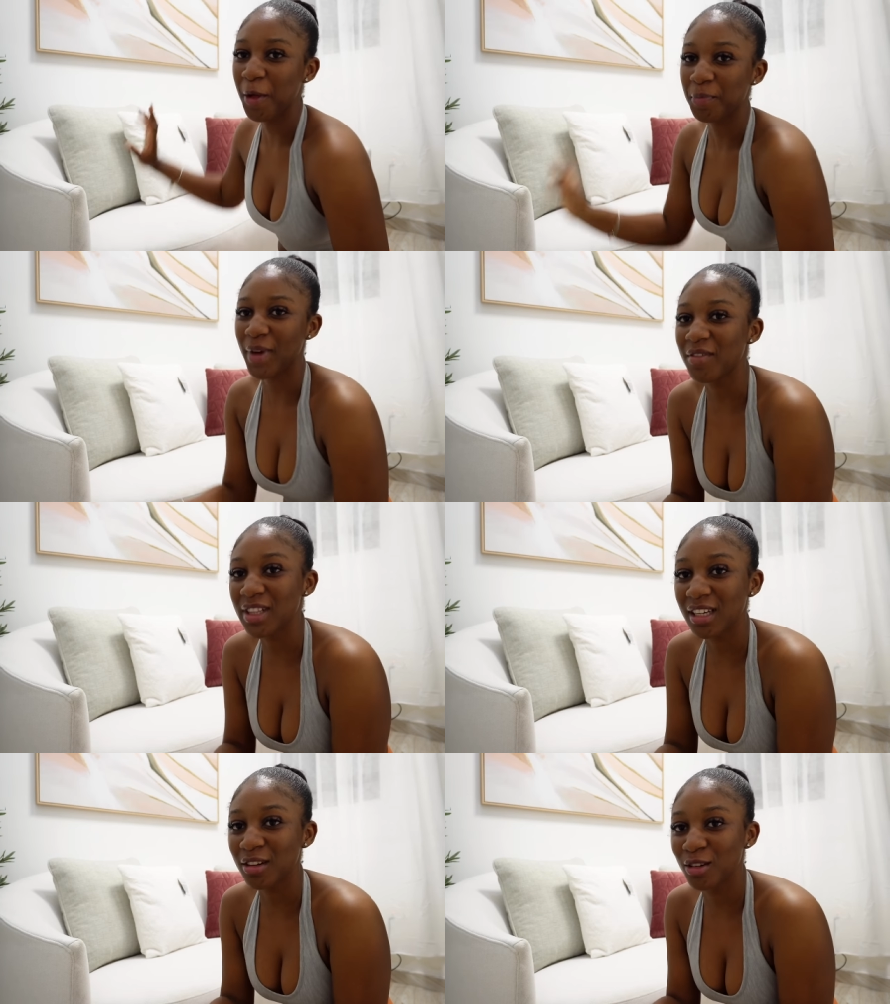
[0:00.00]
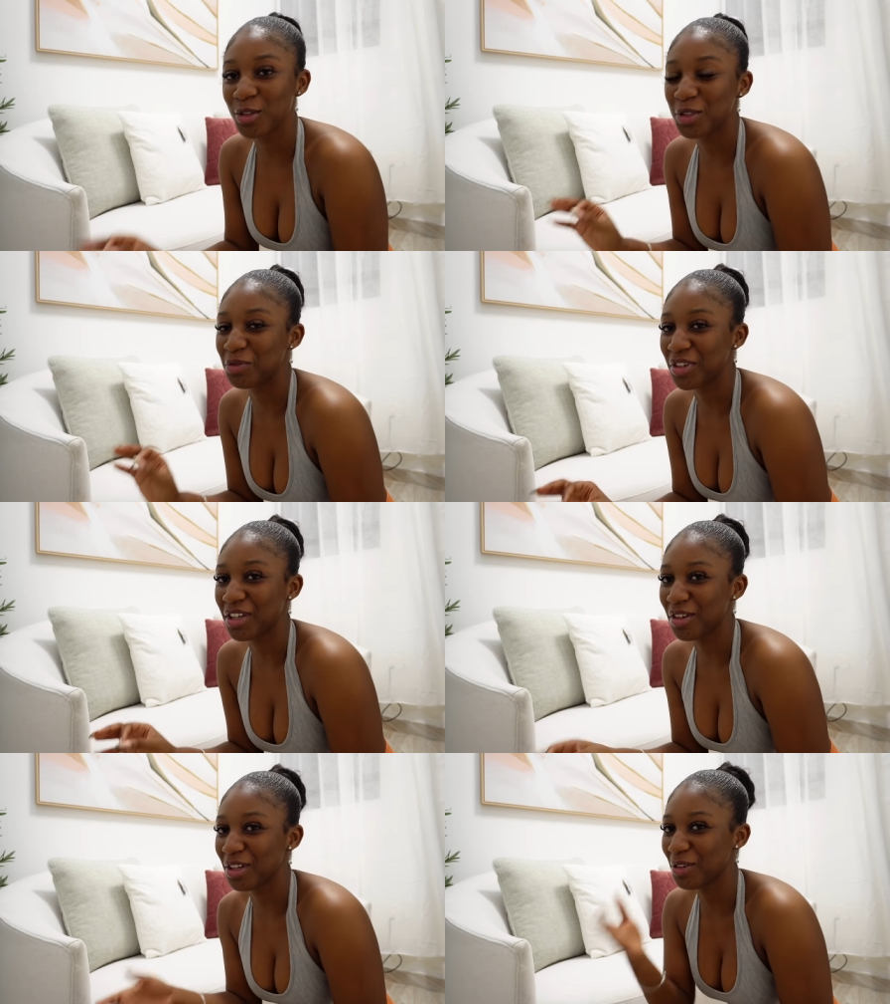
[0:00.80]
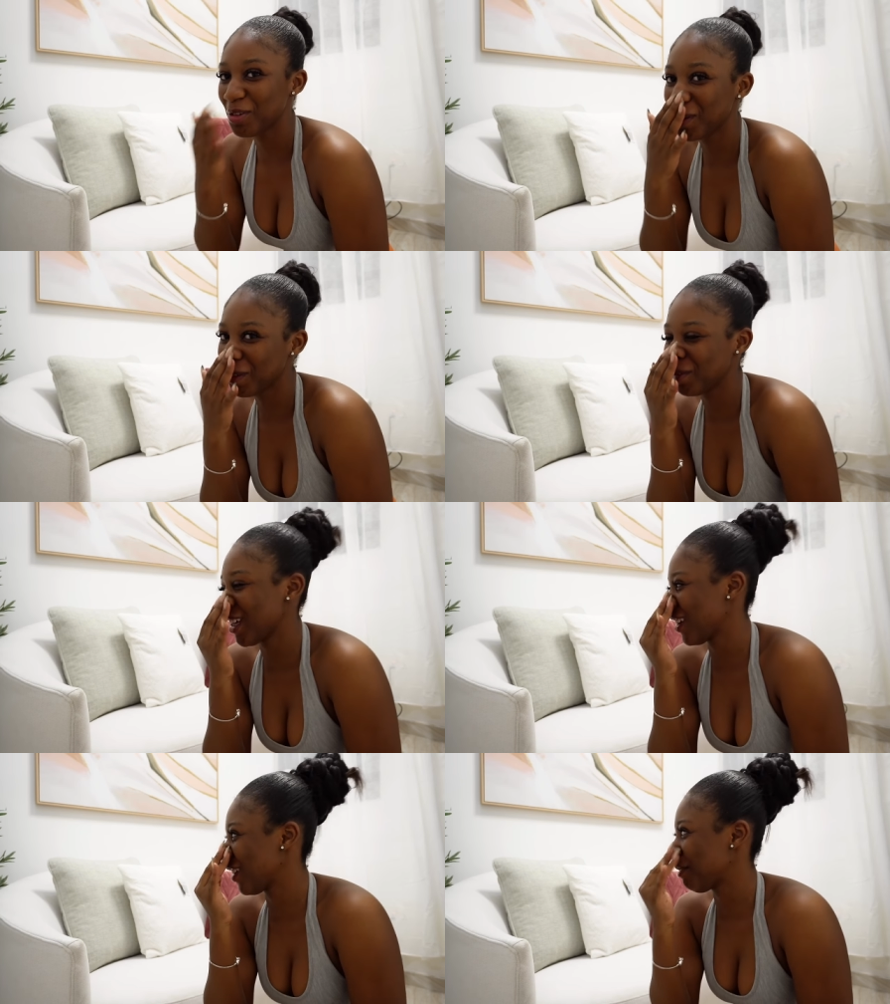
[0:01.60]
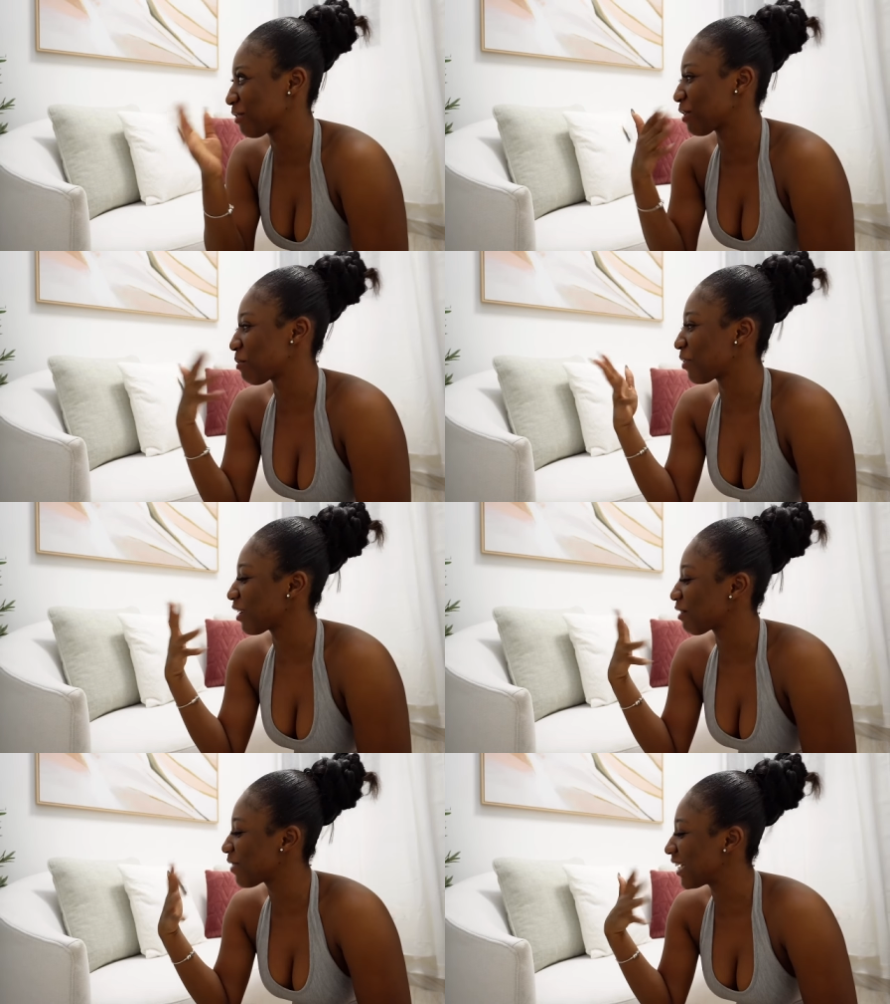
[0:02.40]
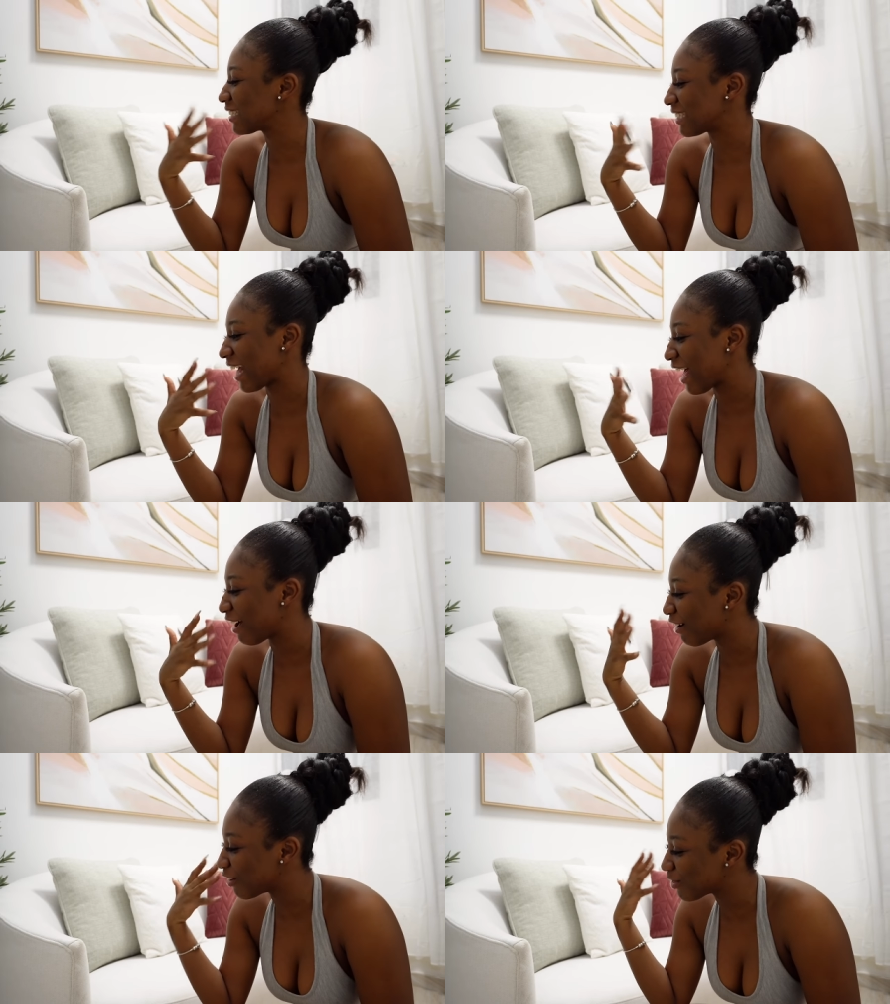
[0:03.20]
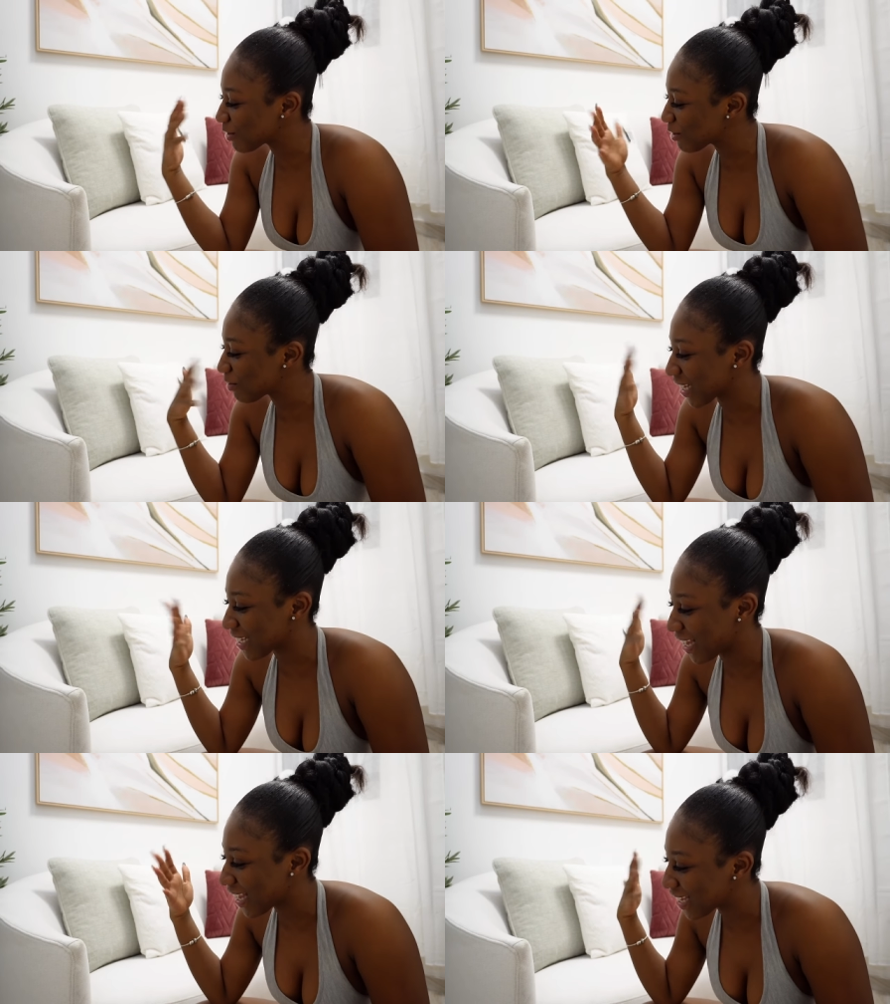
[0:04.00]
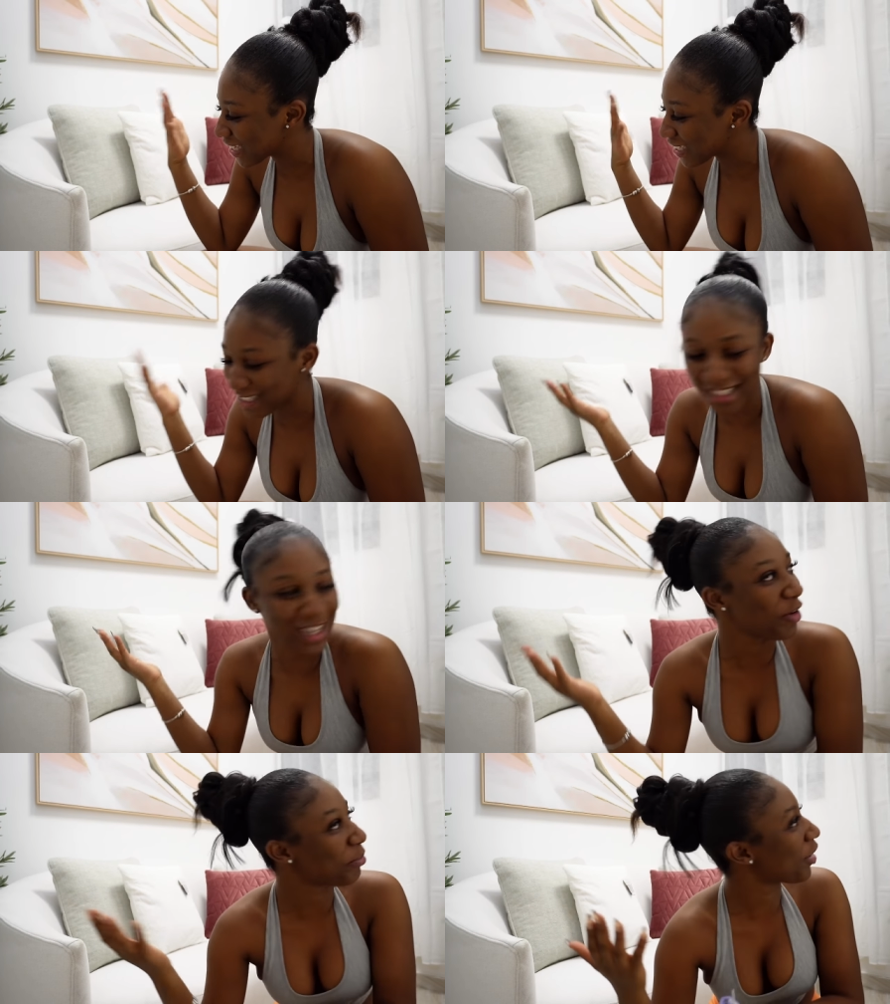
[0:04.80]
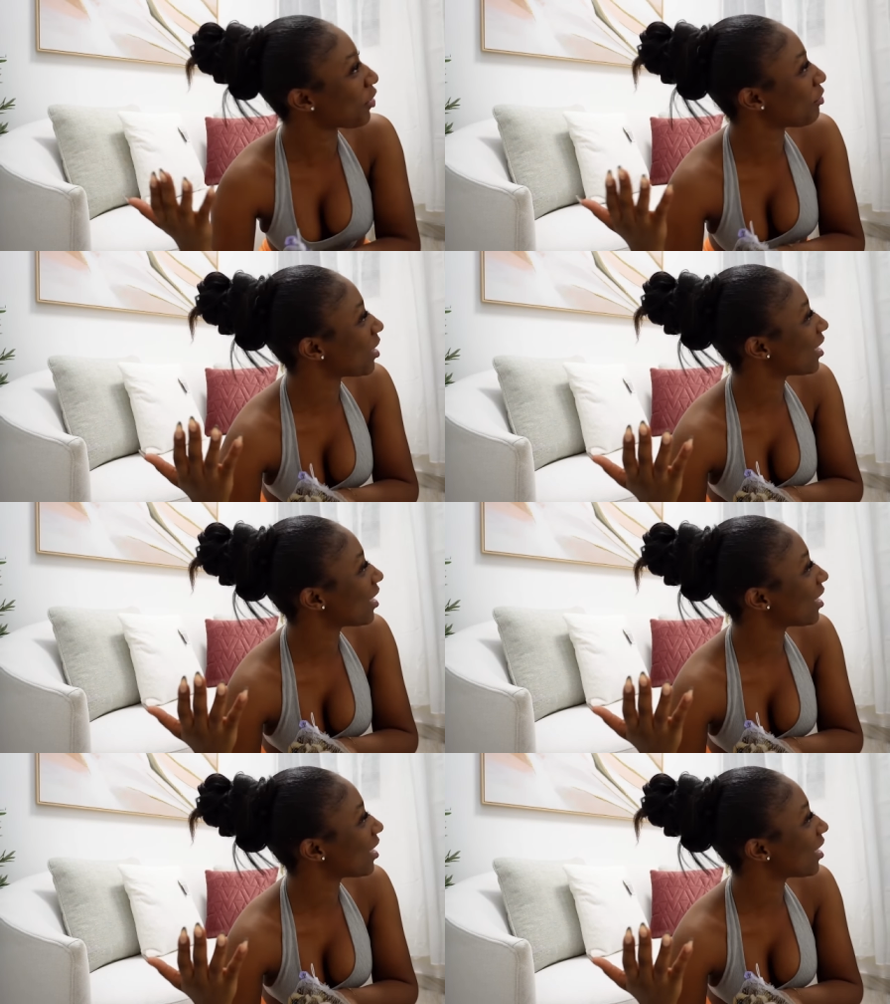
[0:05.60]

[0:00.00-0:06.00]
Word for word: But everything looks really really good. Oh my god, I'm so proud of myself. Oh my god. Are you not proud of me?